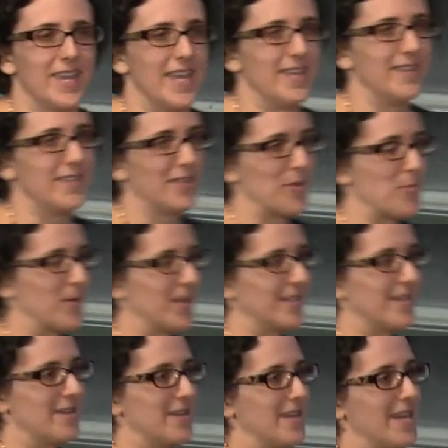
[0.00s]
and these are
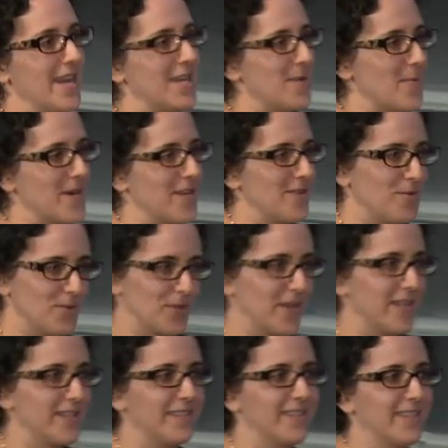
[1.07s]
present in anybody who's
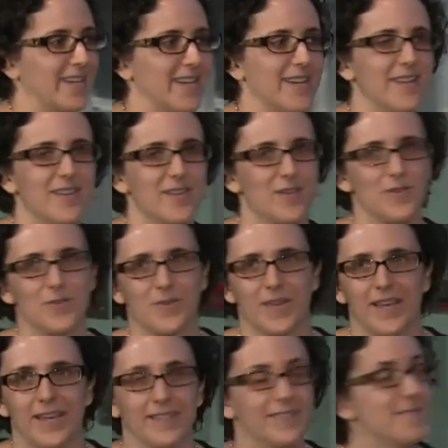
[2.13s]
trying to design a new
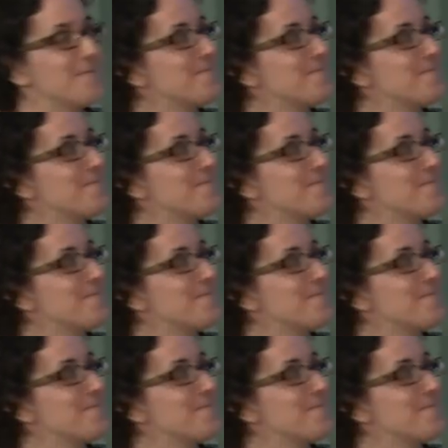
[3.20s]
class.